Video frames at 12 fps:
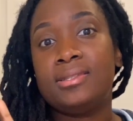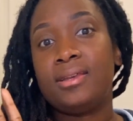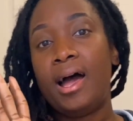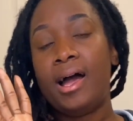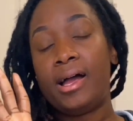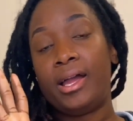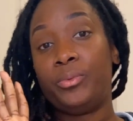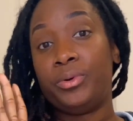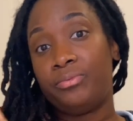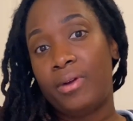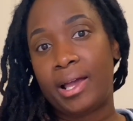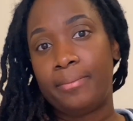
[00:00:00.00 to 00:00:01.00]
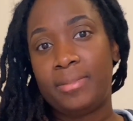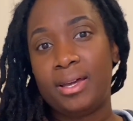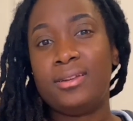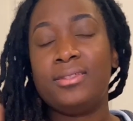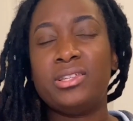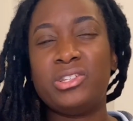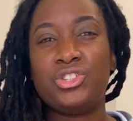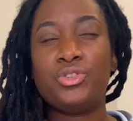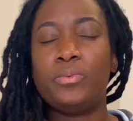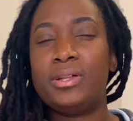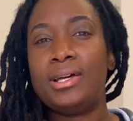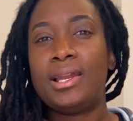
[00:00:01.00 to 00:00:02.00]
I would recommend, and this is the
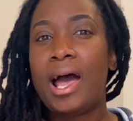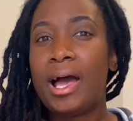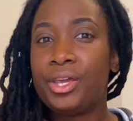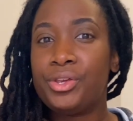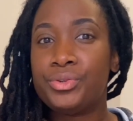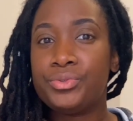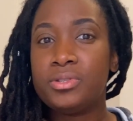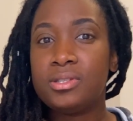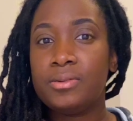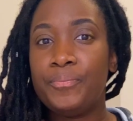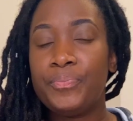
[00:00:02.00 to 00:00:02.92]
one that I use.